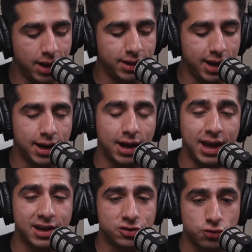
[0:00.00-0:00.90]
And then
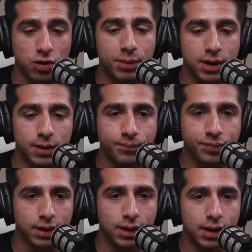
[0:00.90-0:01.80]
his drummer,
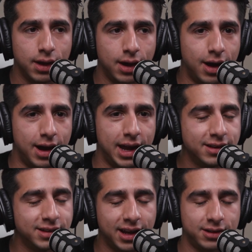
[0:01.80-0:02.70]

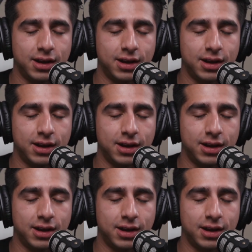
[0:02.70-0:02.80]
he's like